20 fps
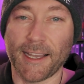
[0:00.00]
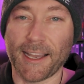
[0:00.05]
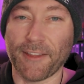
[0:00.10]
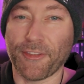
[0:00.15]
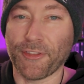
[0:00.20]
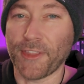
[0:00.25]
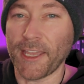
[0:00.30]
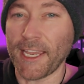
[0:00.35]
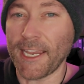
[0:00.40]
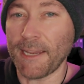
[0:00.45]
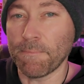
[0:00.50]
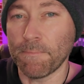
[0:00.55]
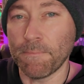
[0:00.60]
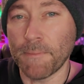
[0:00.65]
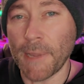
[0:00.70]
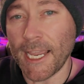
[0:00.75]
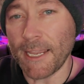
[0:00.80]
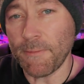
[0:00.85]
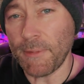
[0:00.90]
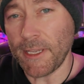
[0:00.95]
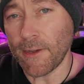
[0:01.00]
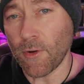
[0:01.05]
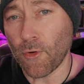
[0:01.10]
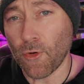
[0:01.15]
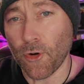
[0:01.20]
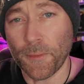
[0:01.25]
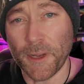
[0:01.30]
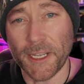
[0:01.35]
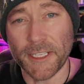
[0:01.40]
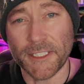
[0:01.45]
think maybe
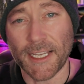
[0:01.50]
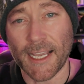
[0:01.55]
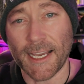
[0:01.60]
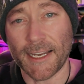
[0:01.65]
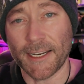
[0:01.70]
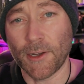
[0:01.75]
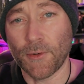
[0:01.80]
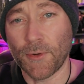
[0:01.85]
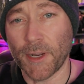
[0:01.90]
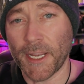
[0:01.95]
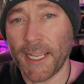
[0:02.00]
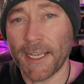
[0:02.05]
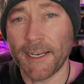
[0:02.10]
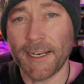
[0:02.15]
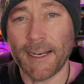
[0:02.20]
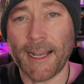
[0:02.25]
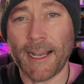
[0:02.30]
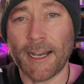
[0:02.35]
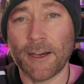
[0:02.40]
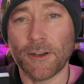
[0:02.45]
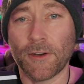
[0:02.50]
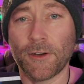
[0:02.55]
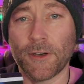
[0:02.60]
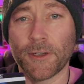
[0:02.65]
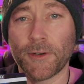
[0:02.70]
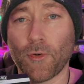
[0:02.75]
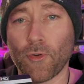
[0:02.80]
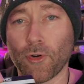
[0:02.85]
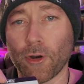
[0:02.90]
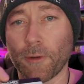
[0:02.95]
it's kind of going in and out
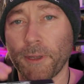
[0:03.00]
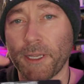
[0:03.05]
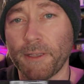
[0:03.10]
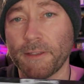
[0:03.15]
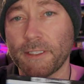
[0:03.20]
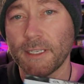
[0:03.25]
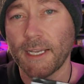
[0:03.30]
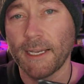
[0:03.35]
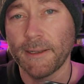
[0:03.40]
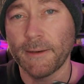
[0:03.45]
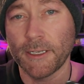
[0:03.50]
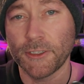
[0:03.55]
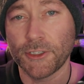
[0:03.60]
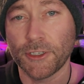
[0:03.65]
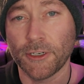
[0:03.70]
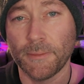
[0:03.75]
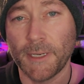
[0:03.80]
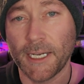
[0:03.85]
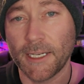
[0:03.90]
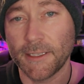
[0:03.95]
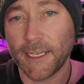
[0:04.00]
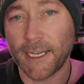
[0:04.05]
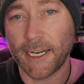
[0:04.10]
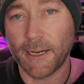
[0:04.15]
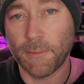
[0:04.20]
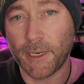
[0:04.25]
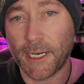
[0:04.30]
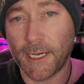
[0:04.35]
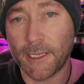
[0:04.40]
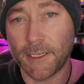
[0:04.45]
on Orbit. I'm not sure about
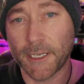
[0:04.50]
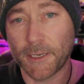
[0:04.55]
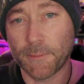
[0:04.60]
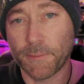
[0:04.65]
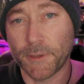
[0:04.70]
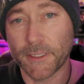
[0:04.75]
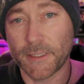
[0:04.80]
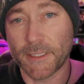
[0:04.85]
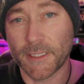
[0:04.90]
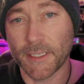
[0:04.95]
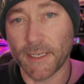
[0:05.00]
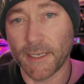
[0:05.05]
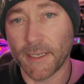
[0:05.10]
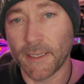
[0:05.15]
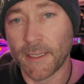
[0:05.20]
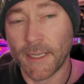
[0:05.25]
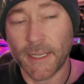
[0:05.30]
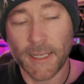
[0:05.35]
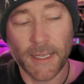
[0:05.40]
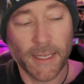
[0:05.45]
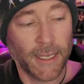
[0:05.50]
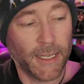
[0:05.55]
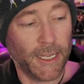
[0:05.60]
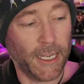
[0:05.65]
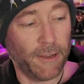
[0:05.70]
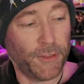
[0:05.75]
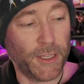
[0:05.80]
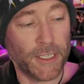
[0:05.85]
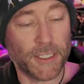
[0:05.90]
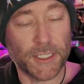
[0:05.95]
Diabolic, but
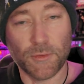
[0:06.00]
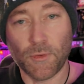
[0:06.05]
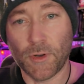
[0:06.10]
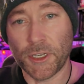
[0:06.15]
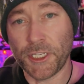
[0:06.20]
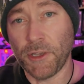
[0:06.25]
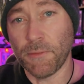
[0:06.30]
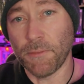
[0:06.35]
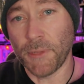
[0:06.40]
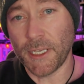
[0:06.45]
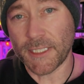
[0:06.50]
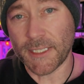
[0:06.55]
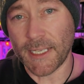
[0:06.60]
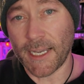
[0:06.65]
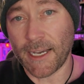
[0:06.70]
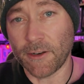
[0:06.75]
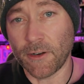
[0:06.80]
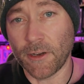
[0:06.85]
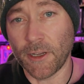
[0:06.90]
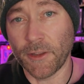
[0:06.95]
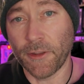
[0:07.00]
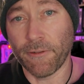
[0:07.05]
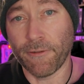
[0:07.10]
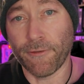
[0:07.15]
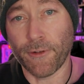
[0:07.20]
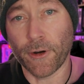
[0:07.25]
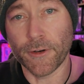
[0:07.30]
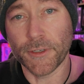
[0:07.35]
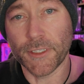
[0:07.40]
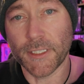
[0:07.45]
if this is one you missed out on the
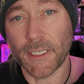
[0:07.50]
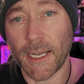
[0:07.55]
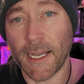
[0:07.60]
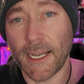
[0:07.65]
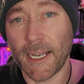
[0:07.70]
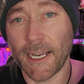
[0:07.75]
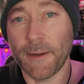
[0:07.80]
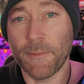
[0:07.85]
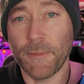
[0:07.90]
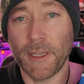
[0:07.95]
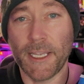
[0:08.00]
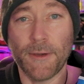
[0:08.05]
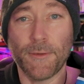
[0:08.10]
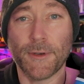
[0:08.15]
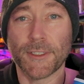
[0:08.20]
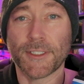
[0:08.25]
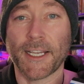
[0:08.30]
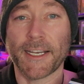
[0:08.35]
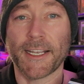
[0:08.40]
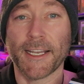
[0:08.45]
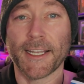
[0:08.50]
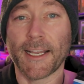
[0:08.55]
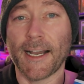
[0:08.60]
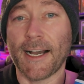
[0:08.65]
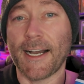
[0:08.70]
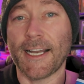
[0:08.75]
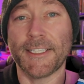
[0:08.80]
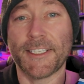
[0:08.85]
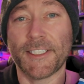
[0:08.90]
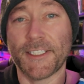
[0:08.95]
first time, it was like a
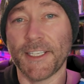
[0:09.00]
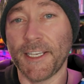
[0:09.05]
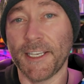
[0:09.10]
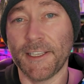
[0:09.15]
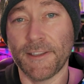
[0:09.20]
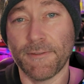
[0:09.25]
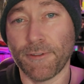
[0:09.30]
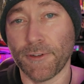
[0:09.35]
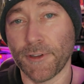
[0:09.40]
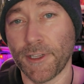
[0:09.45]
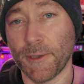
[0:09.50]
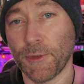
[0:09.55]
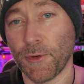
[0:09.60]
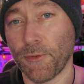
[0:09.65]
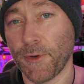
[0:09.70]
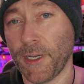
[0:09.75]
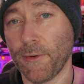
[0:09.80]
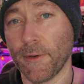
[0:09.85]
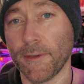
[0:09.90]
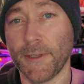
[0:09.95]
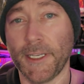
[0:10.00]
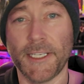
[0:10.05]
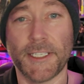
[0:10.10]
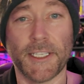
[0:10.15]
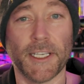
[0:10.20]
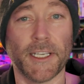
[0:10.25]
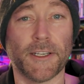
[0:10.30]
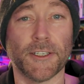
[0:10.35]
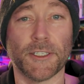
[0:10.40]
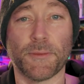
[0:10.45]
godsend for them to
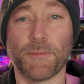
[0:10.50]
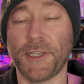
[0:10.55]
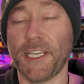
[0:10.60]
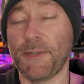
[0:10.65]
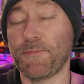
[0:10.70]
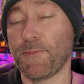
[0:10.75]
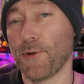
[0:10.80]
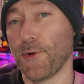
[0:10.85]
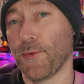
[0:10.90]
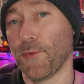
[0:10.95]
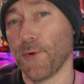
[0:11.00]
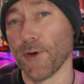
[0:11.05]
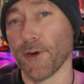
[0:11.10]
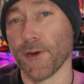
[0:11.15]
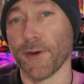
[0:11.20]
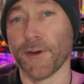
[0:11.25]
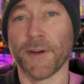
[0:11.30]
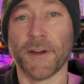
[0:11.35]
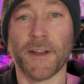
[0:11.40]
re-release it, because people were